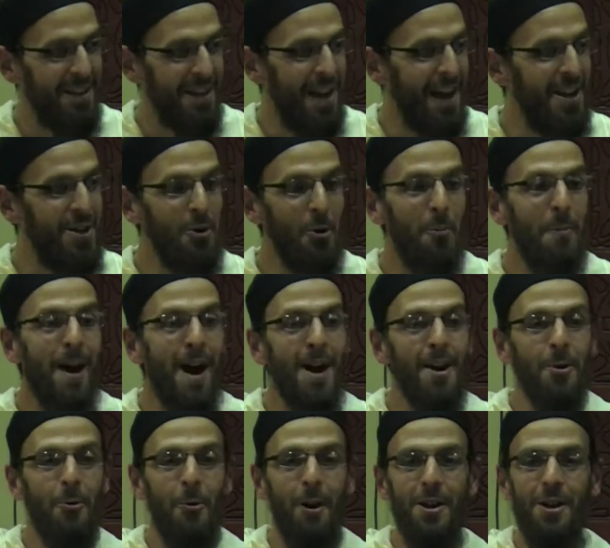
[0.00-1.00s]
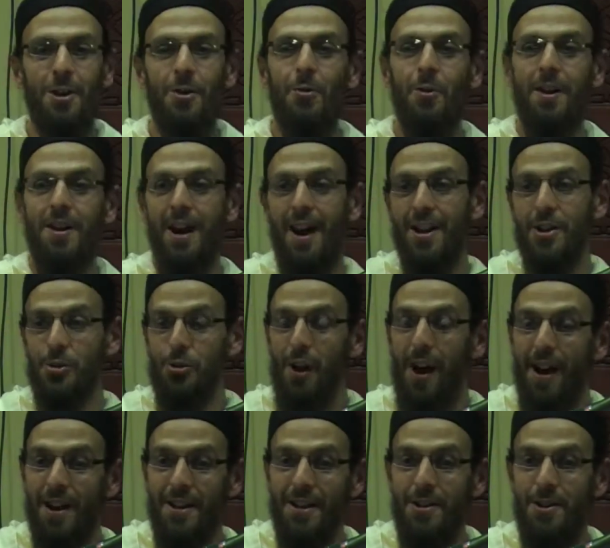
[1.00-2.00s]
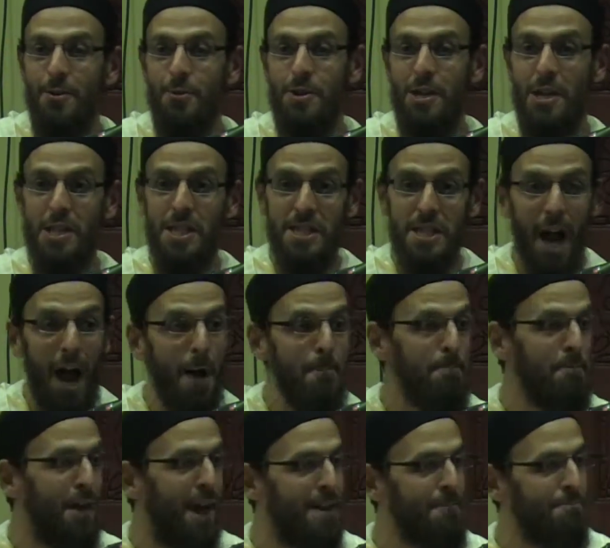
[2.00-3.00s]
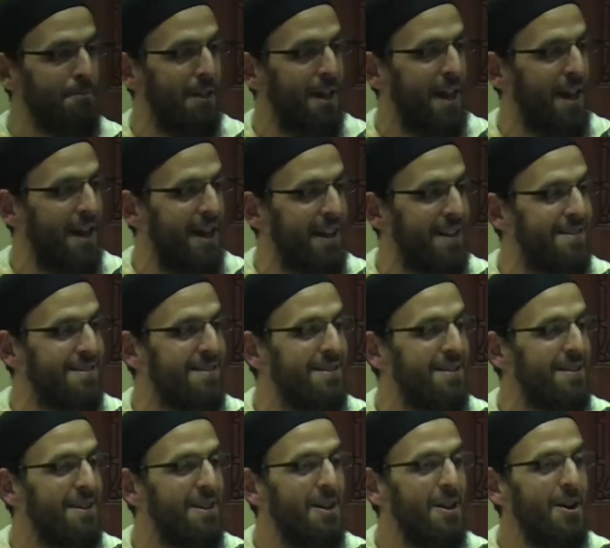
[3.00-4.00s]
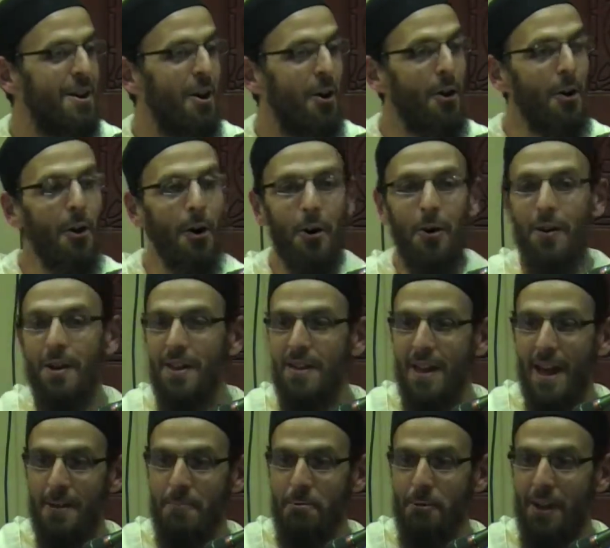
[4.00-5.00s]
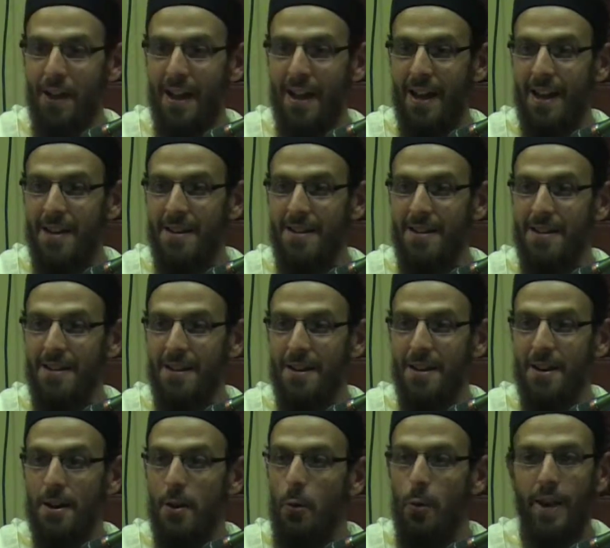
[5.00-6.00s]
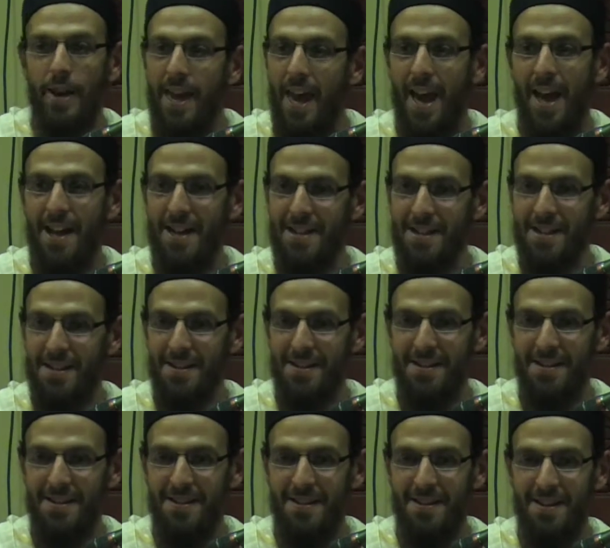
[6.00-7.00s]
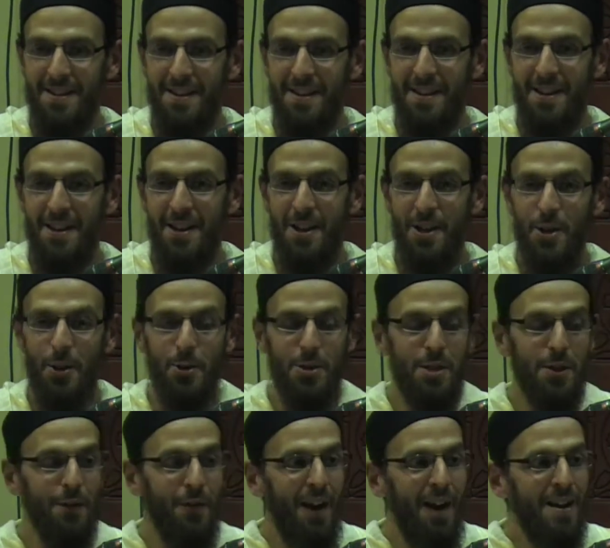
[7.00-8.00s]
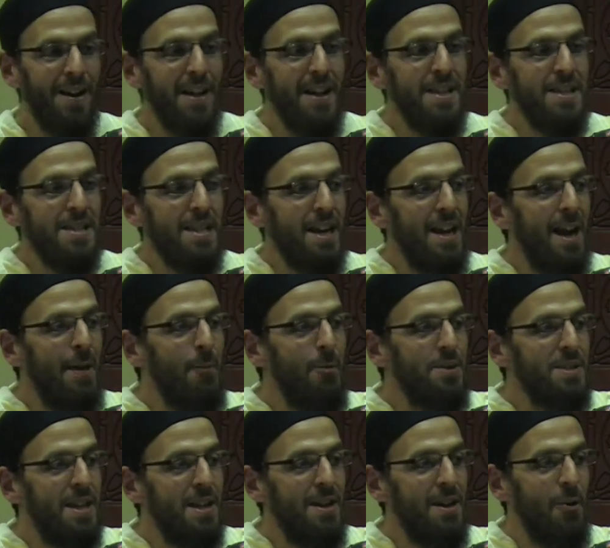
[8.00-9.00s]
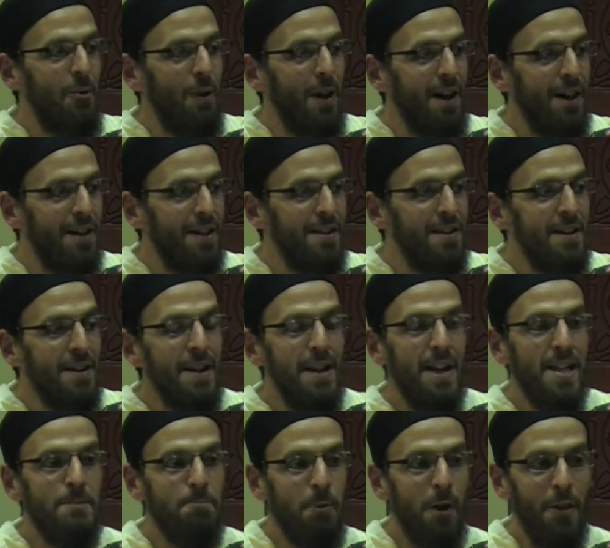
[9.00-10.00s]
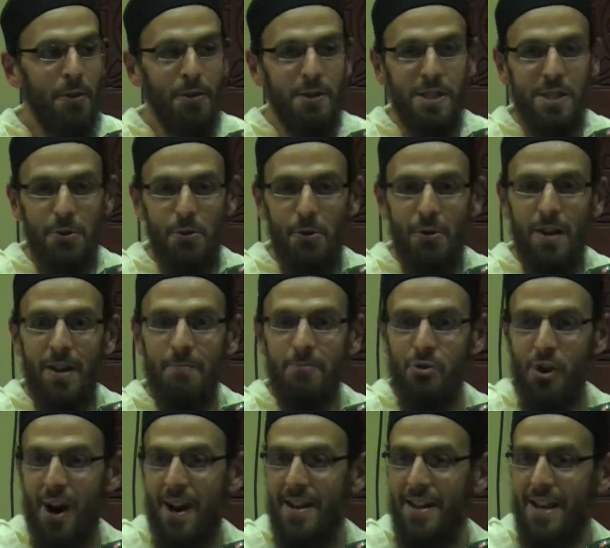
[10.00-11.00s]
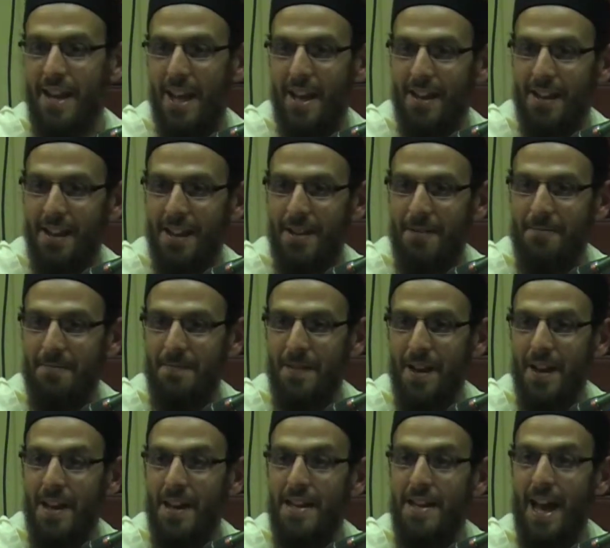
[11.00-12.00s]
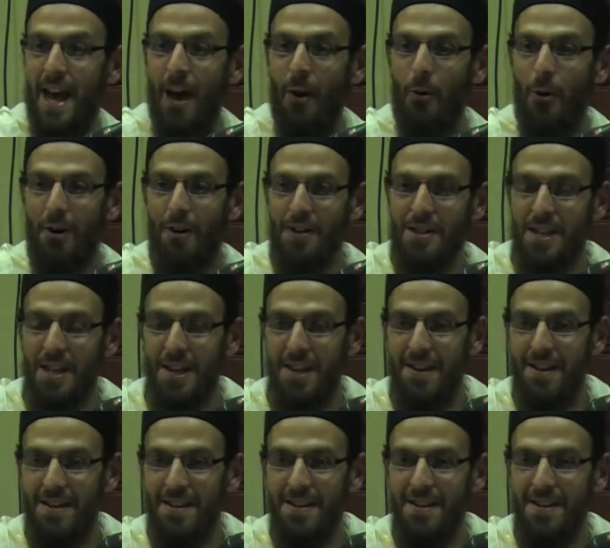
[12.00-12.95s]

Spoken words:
And no matter what you and I try to do to stop that plan or hurry that plan, we can't. Yusuf alayhi salam was in a well. His brothers tried to kill him. Now where is he?